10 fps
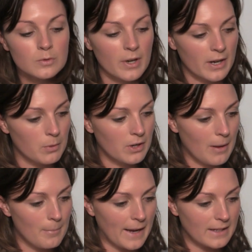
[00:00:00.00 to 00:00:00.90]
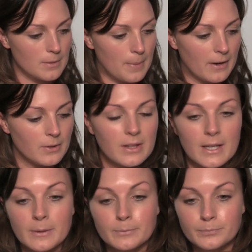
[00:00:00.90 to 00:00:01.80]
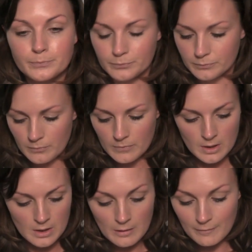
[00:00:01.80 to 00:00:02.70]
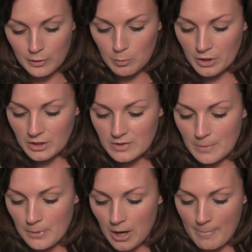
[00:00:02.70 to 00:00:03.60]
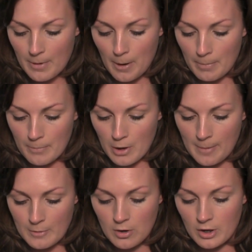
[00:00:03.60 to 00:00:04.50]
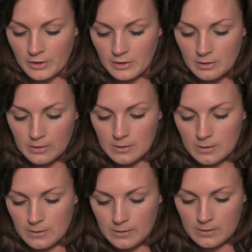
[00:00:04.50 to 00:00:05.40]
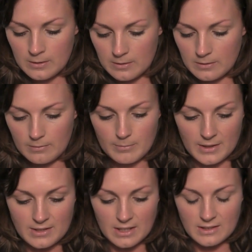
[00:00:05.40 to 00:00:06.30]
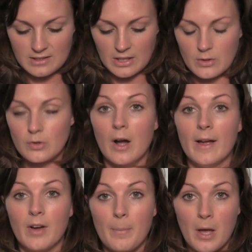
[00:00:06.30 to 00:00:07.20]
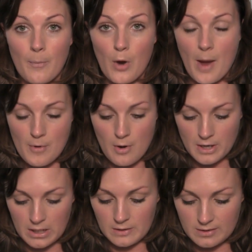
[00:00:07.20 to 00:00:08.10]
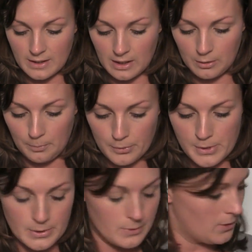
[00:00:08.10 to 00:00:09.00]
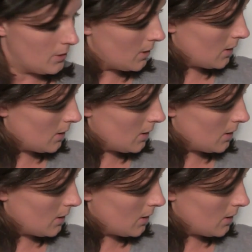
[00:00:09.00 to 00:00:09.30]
Right, I will come back to powder that. If you want to use a primer, pop a primer on. My skin is so dry, if I put a primer on, it looks like a little prune.